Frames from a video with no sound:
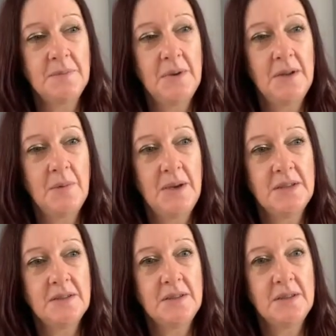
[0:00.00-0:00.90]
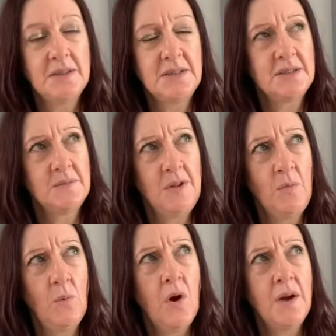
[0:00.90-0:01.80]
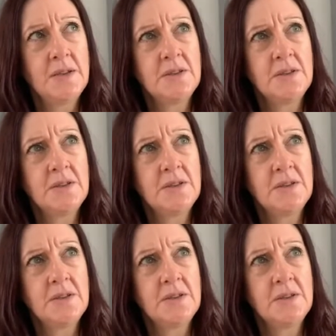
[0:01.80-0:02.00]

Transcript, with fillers: by the wayside and then I did something white